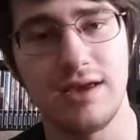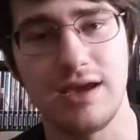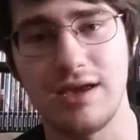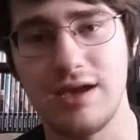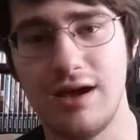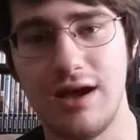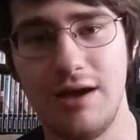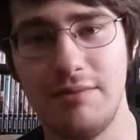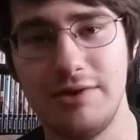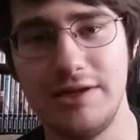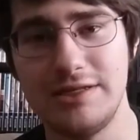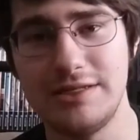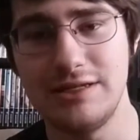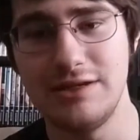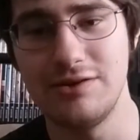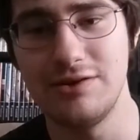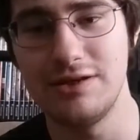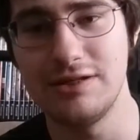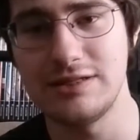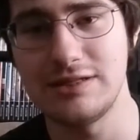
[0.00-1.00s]
comedy
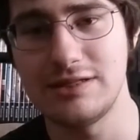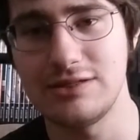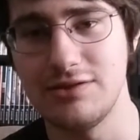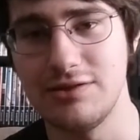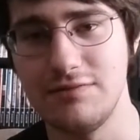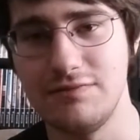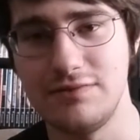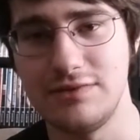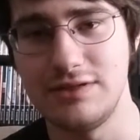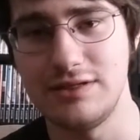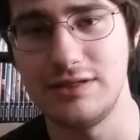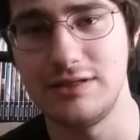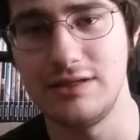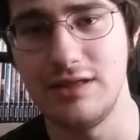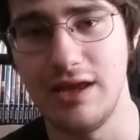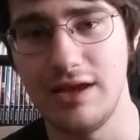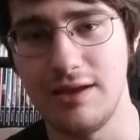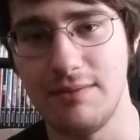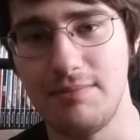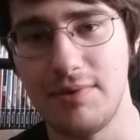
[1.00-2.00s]
series, sort of
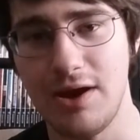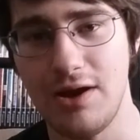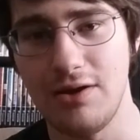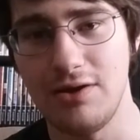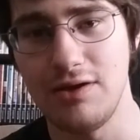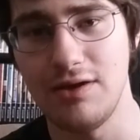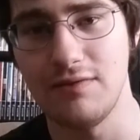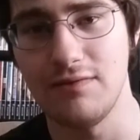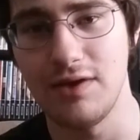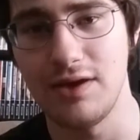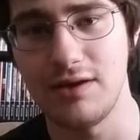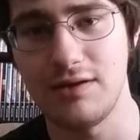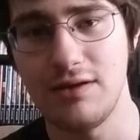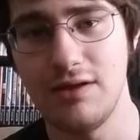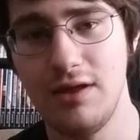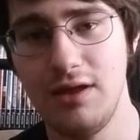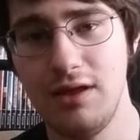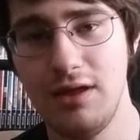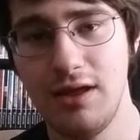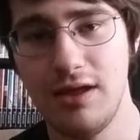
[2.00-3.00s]
like a parody of like
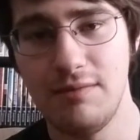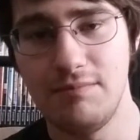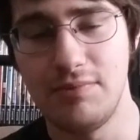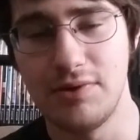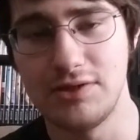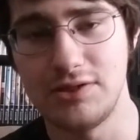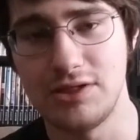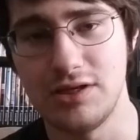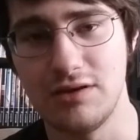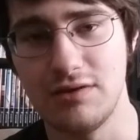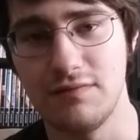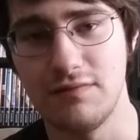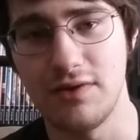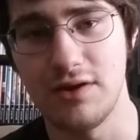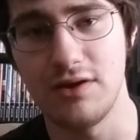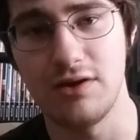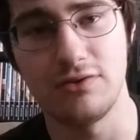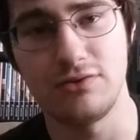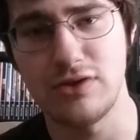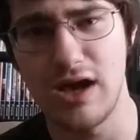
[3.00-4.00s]
a bunch of
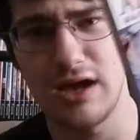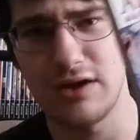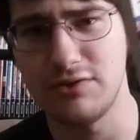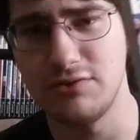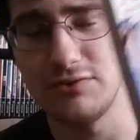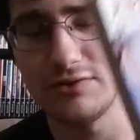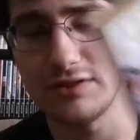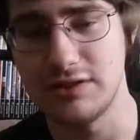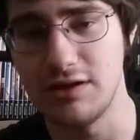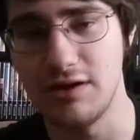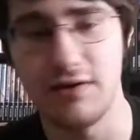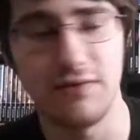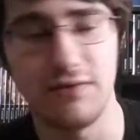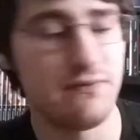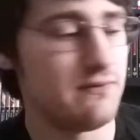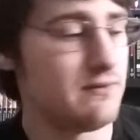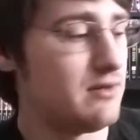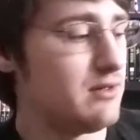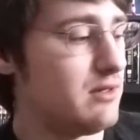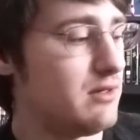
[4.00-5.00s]
otaku stuff.
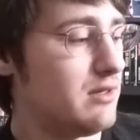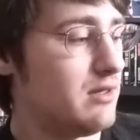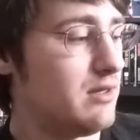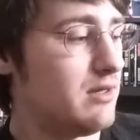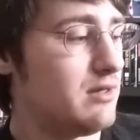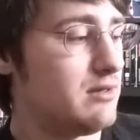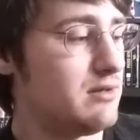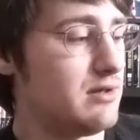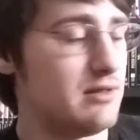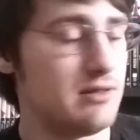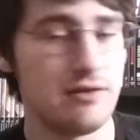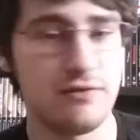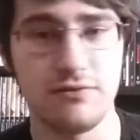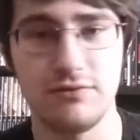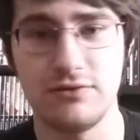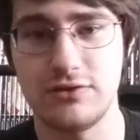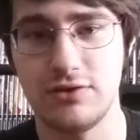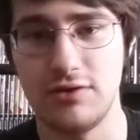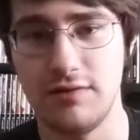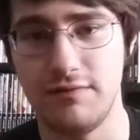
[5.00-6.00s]
And this
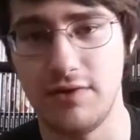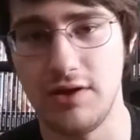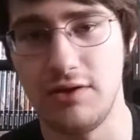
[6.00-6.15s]
one's sort of